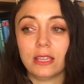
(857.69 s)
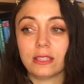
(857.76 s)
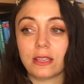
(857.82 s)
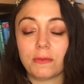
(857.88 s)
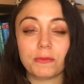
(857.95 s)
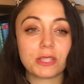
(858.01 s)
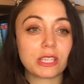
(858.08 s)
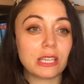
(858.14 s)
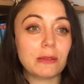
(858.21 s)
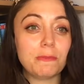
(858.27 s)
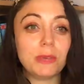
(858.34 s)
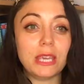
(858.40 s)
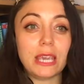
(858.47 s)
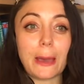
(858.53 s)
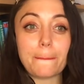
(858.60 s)
Some it's going
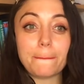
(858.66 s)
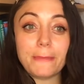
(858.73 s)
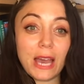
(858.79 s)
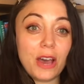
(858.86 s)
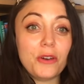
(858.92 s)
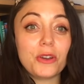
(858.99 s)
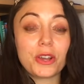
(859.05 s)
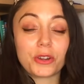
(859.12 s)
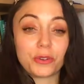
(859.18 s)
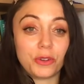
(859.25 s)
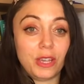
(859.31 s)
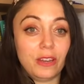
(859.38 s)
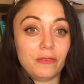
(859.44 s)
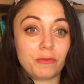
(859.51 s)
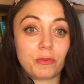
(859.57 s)
to be about a
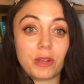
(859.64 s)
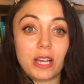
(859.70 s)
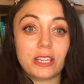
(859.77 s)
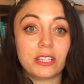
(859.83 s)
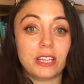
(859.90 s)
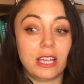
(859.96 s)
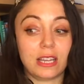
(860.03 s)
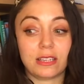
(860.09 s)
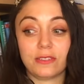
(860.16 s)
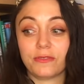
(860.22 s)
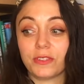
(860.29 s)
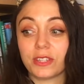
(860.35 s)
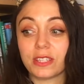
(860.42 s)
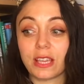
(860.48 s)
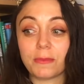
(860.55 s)
creative project.
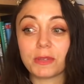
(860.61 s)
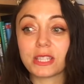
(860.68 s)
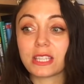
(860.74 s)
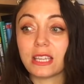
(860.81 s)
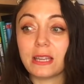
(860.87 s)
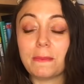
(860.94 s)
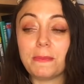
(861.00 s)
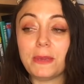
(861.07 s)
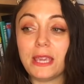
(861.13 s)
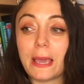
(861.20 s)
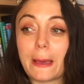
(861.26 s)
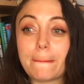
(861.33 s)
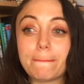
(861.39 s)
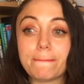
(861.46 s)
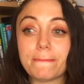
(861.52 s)
For some, it's going to be
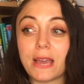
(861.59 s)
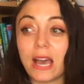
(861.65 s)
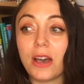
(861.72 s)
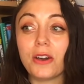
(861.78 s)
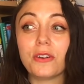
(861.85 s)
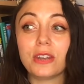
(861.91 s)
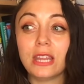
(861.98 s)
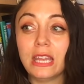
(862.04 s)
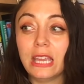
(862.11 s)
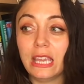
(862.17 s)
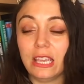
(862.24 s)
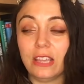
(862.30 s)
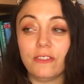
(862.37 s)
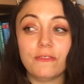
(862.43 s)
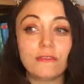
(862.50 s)
about
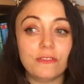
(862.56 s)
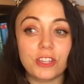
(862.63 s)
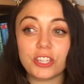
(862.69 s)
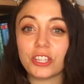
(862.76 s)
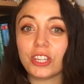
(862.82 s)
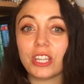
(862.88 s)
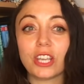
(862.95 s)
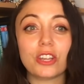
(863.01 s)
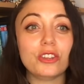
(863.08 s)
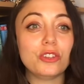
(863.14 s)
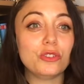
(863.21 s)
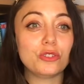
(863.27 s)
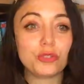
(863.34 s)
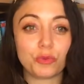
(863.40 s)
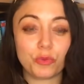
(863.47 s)
envisioning a
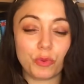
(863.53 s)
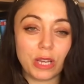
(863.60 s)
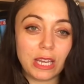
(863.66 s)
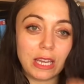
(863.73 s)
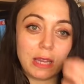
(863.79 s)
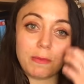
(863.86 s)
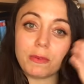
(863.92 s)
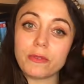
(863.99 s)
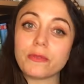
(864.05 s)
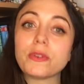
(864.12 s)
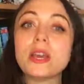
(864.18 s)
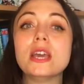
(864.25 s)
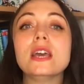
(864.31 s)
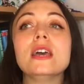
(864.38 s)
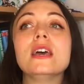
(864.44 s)
new dream
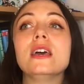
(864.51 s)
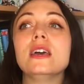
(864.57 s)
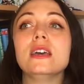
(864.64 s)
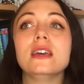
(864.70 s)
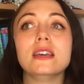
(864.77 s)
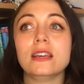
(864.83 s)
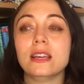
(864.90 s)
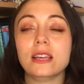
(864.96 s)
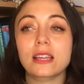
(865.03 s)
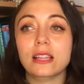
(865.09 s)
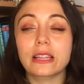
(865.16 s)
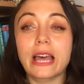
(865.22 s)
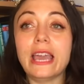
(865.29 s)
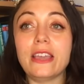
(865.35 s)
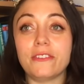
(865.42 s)
of
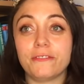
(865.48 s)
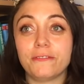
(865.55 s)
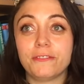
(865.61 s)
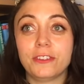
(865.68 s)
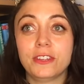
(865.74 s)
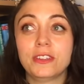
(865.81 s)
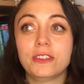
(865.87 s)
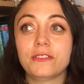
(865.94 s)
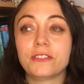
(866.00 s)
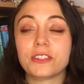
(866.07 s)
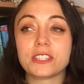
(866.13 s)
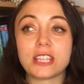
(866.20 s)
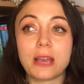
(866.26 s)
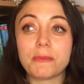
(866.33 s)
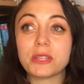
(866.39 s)
life. For
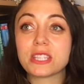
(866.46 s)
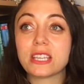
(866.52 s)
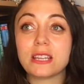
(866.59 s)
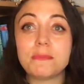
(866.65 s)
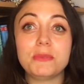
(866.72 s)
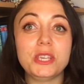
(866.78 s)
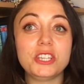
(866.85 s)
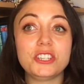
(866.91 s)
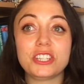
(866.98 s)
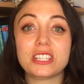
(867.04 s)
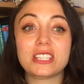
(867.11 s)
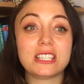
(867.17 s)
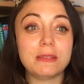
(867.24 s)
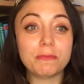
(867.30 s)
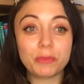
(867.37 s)
some, it's going to be
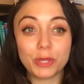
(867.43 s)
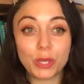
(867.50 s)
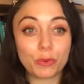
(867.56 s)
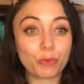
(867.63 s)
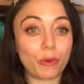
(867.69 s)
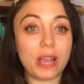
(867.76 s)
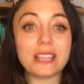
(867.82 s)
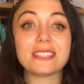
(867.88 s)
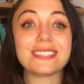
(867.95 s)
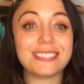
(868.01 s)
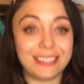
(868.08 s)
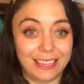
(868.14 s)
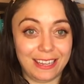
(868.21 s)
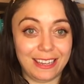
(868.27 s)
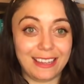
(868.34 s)
just simply
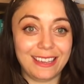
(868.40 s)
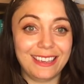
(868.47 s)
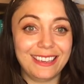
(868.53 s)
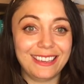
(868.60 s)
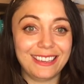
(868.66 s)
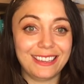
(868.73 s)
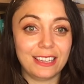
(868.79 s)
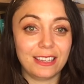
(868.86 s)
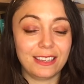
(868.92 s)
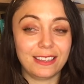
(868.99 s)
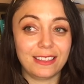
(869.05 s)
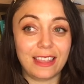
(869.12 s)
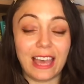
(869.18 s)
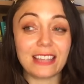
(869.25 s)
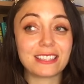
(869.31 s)
resting.
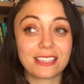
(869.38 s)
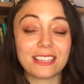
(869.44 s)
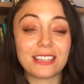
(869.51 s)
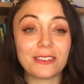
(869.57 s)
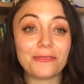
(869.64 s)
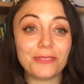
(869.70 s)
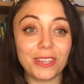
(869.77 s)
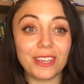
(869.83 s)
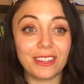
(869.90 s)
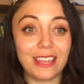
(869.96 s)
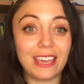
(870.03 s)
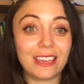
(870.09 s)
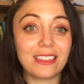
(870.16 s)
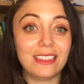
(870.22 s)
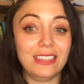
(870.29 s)
That's going to feel
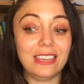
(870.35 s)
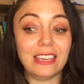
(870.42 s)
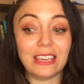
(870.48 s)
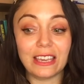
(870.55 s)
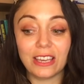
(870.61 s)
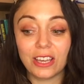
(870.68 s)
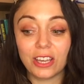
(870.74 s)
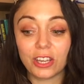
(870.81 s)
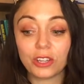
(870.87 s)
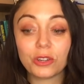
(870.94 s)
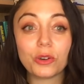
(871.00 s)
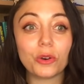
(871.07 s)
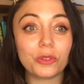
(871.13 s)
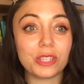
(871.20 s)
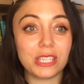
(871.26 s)
like the
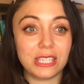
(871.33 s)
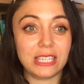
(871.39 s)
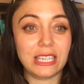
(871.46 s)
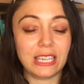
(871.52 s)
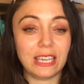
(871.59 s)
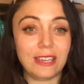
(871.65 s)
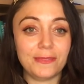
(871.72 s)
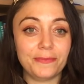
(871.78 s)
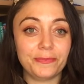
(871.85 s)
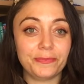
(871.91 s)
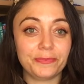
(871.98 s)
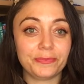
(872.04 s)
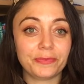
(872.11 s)
golden ticket.